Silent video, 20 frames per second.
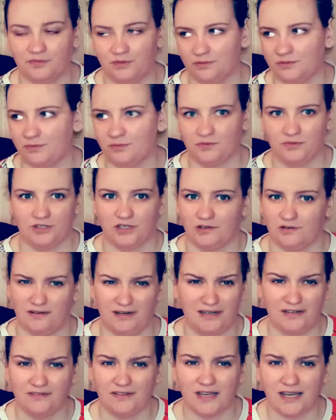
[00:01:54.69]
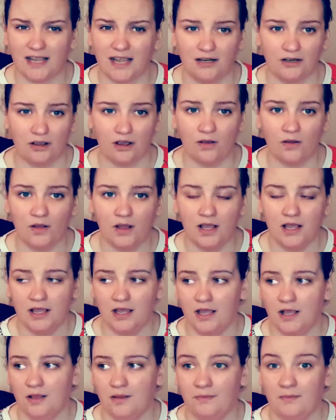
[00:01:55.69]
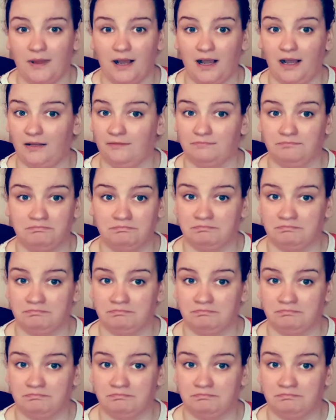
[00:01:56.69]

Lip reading: from the butcher or anything, I know, but